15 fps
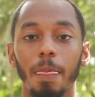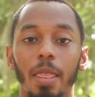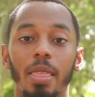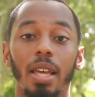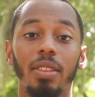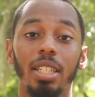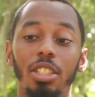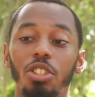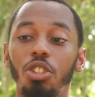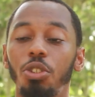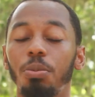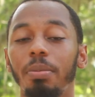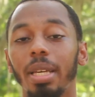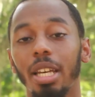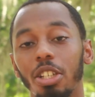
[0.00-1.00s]
Now these
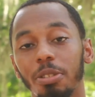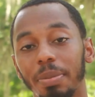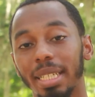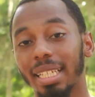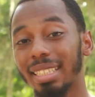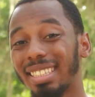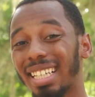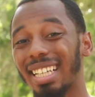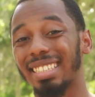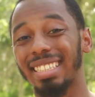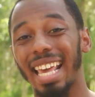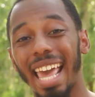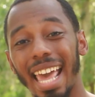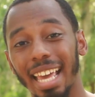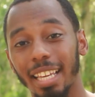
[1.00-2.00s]
2 males begin to
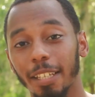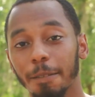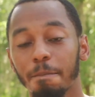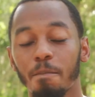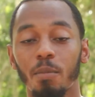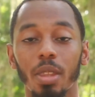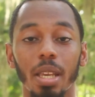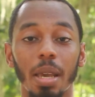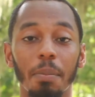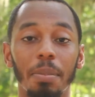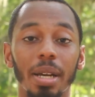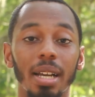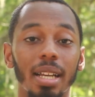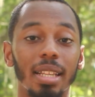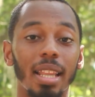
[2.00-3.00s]
attack,
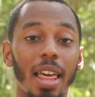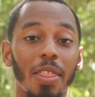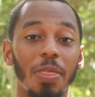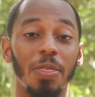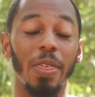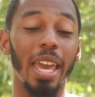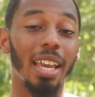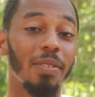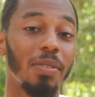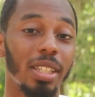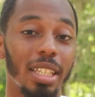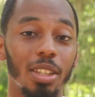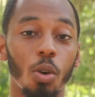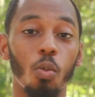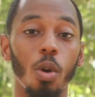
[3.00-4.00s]
but
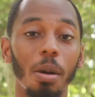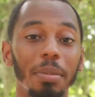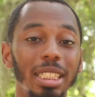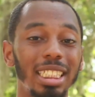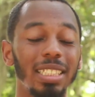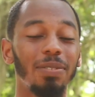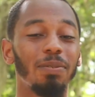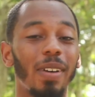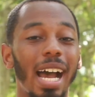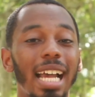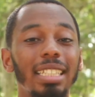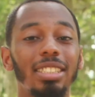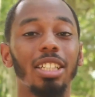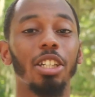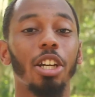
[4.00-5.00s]
thankfully the woman, she
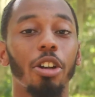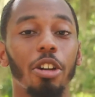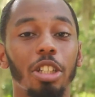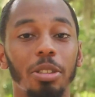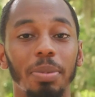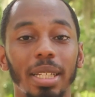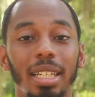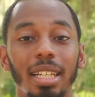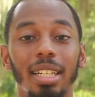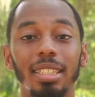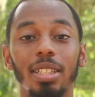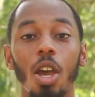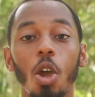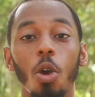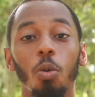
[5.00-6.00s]
finds the courage,
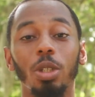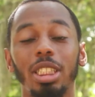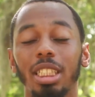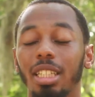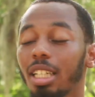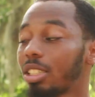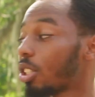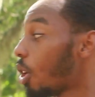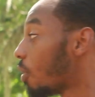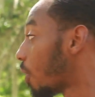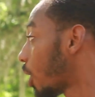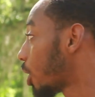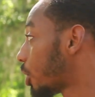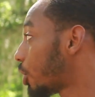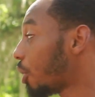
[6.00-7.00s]
because when she looks over
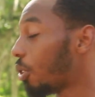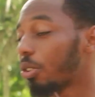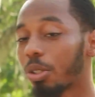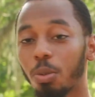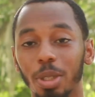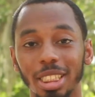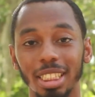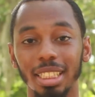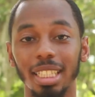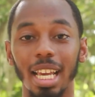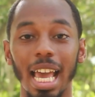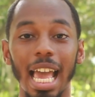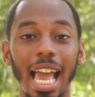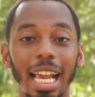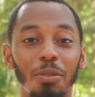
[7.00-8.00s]
her shoulder, when she
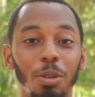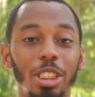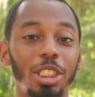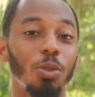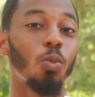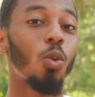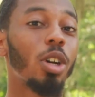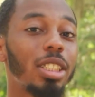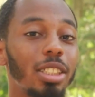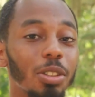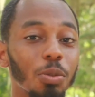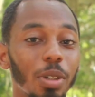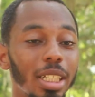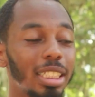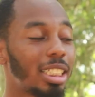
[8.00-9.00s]
when she wants to
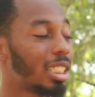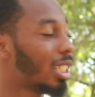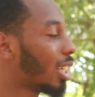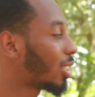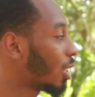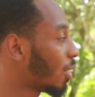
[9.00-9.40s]
run and she looks